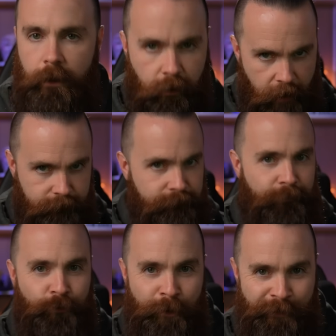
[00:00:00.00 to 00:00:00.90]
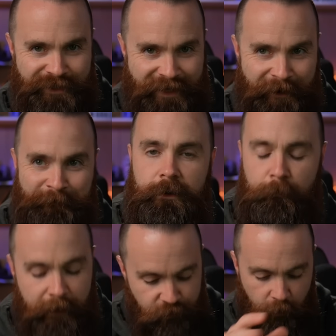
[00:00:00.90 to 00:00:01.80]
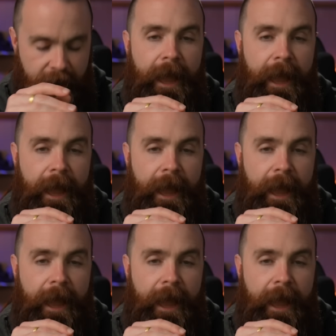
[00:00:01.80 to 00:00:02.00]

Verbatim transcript: All right, we're almost there. Now, by the way,